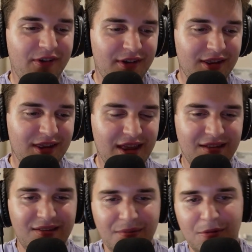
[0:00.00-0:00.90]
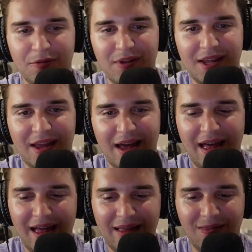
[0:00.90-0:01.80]
this movie.
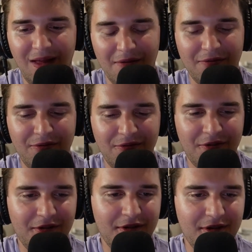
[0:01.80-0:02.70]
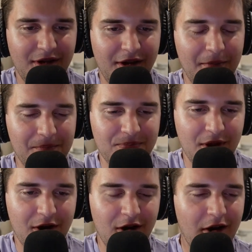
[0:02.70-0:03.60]
I love
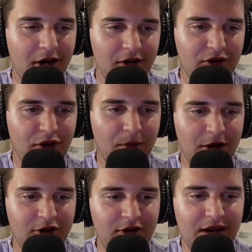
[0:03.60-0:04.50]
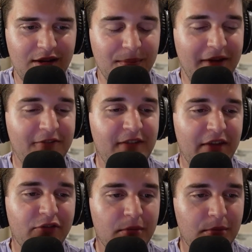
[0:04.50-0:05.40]
RRR so much. It is my
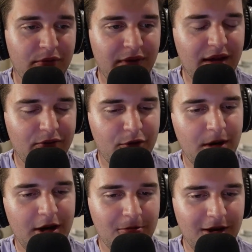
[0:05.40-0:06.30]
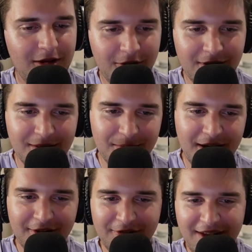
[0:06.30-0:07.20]
favorite movie of 2022 as a
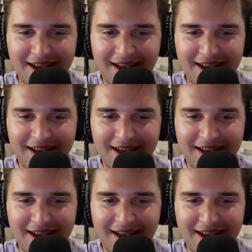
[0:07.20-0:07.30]
matter of fact.